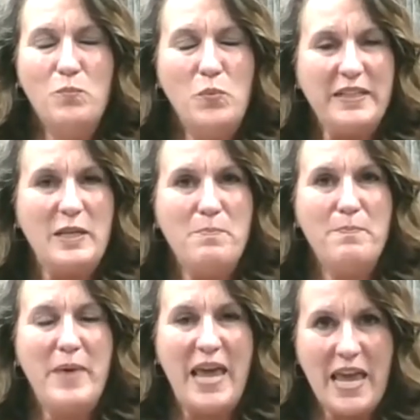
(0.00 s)
really
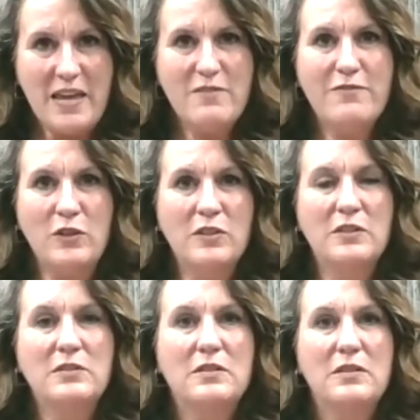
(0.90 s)

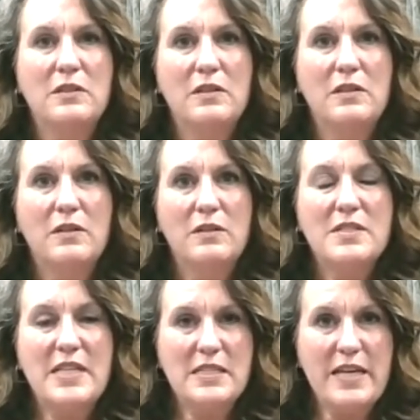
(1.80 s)
painful
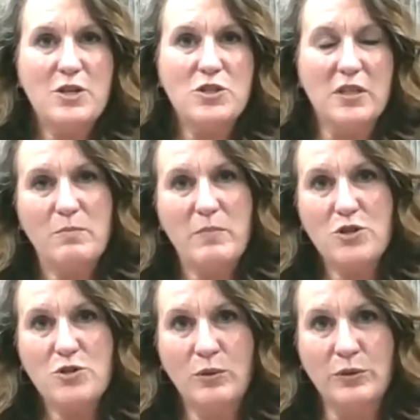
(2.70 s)
sensation in my
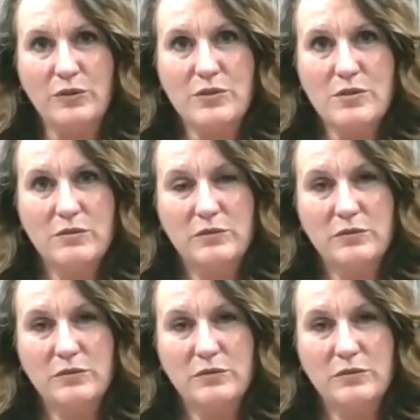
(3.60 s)
shoulders,